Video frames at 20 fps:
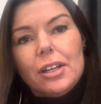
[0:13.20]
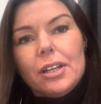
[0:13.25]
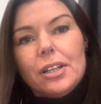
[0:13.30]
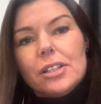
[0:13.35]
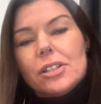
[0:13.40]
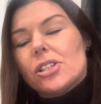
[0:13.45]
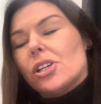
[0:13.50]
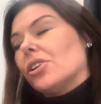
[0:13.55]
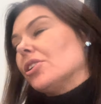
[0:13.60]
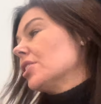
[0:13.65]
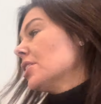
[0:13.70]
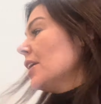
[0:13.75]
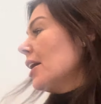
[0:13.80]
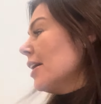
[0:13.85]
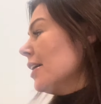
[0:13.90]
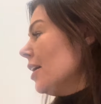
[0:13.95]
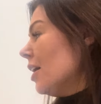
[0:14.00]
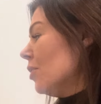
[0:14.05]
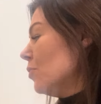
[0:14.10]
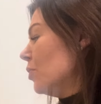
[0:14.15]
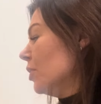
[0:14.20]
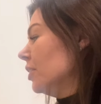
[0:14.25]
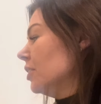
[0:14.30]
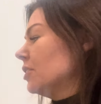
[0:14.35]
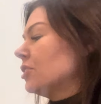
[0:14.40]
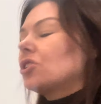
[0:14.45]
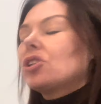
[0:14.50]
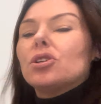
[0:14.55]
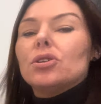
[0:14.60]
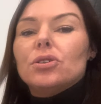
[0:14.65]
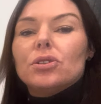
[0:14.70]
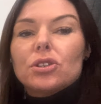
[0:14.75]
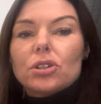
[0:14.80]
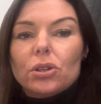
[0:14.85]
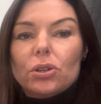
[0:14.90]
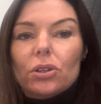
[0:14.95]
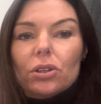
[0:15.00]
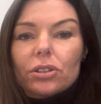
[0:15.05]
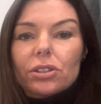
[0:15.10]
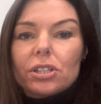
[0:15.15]
So today I wanted to
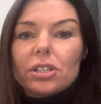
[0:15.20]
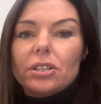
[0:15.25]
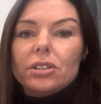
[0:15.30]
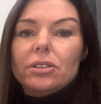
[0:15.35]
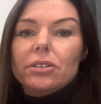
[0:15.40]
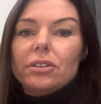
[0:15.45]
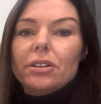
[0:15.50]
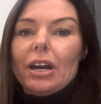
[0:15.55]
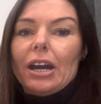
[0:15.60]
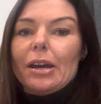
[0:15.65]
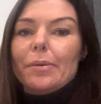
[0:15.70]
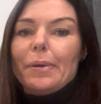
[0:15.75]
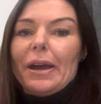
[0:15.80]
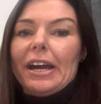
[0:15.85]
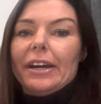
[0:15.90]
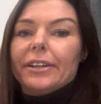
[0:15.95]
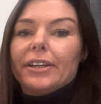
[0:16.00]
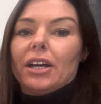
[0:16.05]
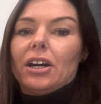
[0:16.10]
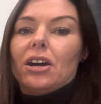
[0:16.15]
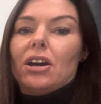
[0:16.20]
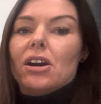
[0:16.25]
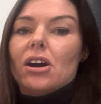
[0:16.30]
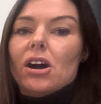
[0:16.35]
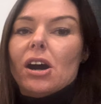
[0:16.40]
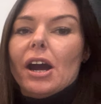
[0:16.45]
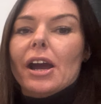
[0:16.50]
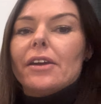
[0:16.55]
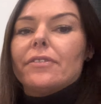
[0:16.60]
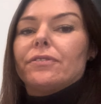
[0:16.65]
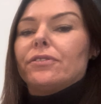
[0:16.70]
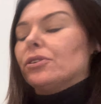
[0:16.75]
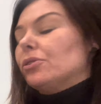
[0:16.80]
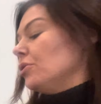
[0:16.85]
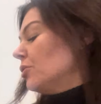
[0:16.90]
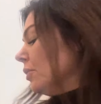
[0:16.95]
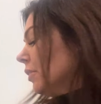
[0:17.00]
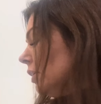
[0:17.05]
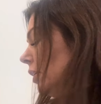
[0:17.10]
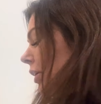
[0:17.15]
talk to you about
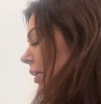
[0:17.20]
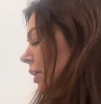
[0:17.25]
HIFU.